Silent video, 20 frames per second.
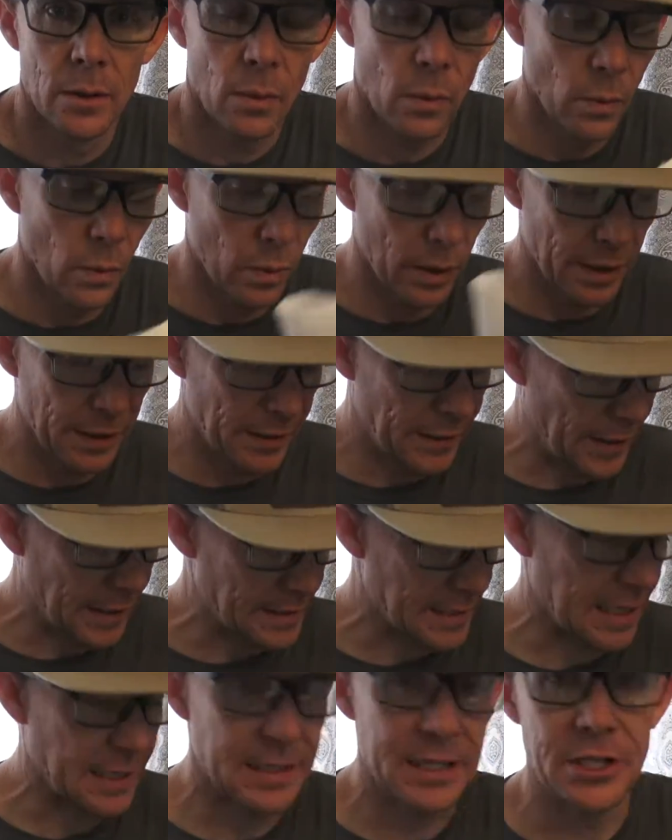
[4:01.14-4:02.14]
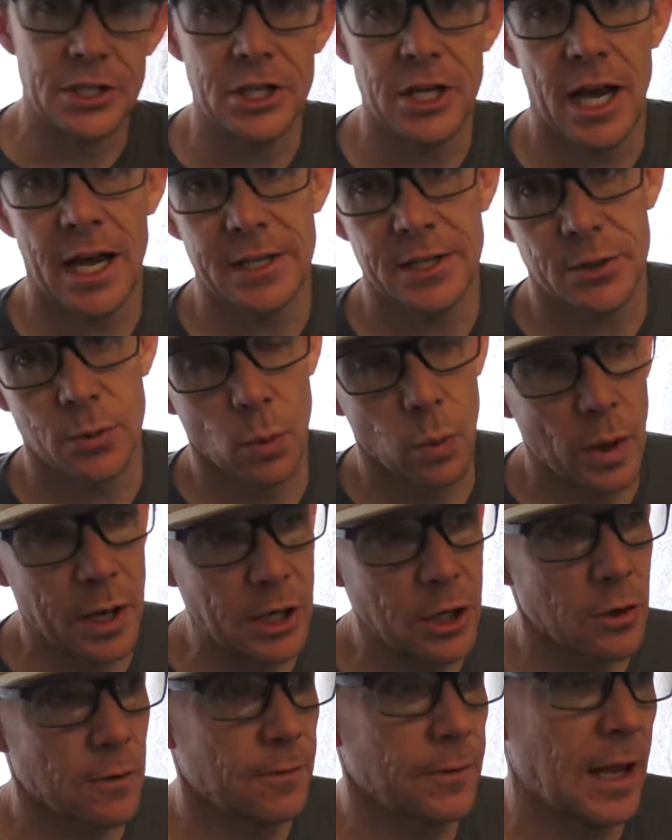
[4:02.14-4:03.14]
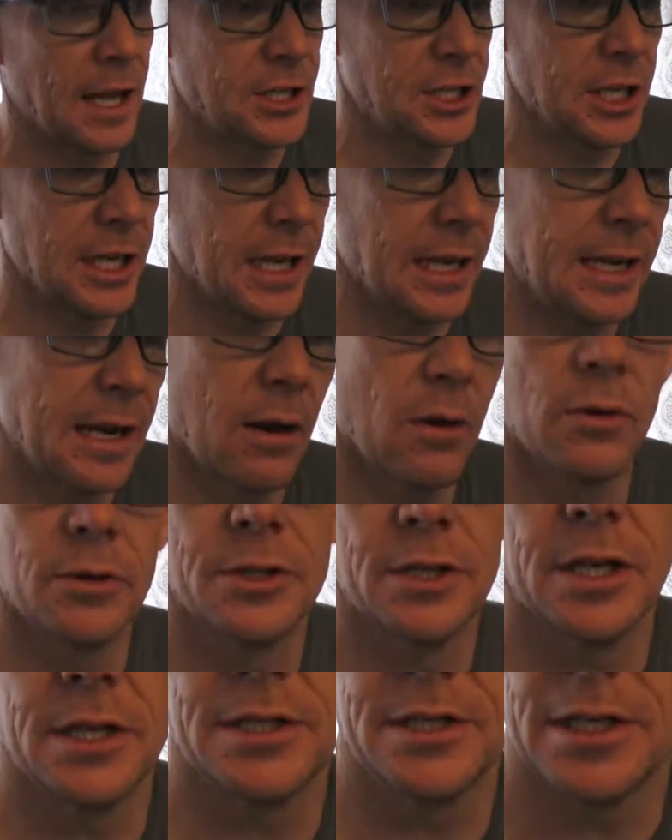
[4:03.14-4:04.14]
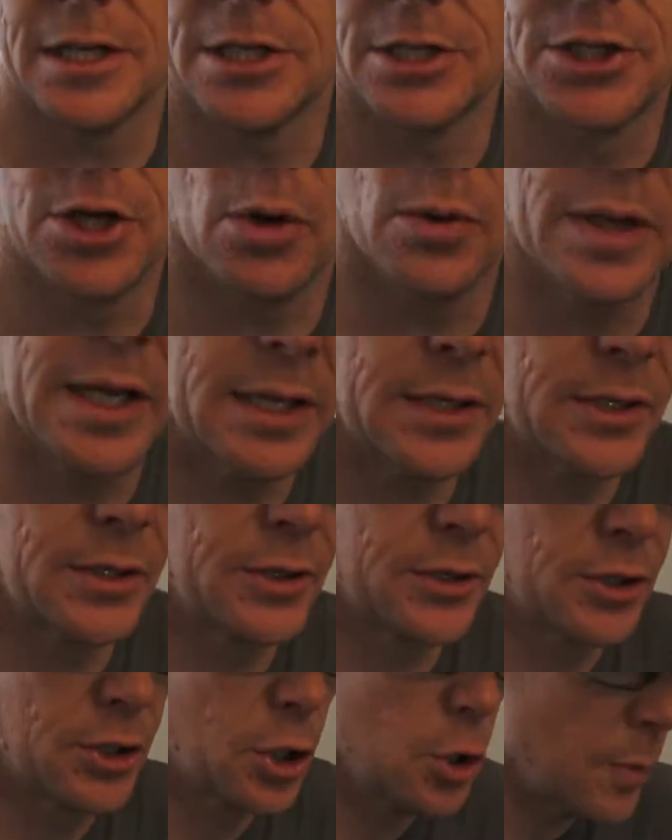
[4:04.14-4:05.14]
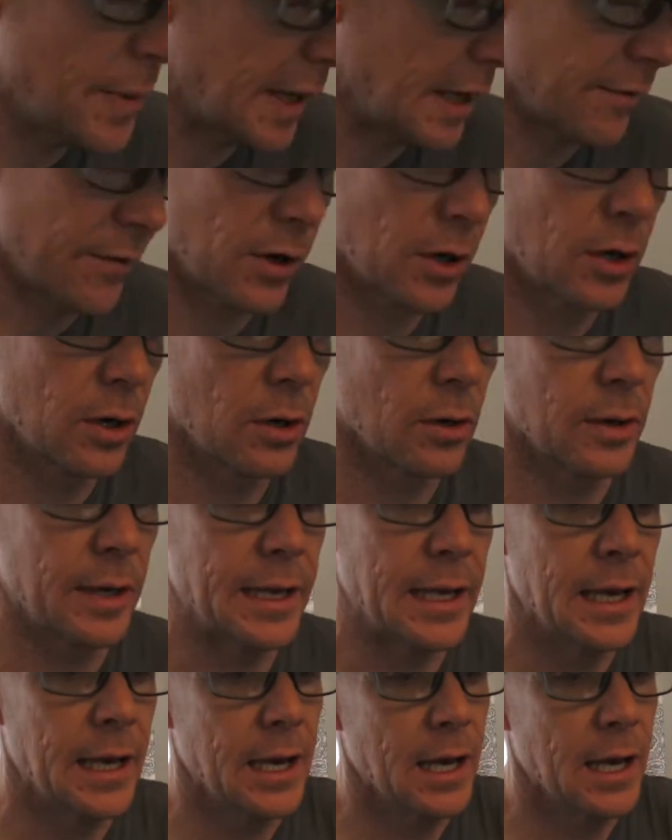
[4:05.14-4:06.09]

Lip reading: One of the things I suggest when you're fletching any arrows is don't get in too big of a hurry.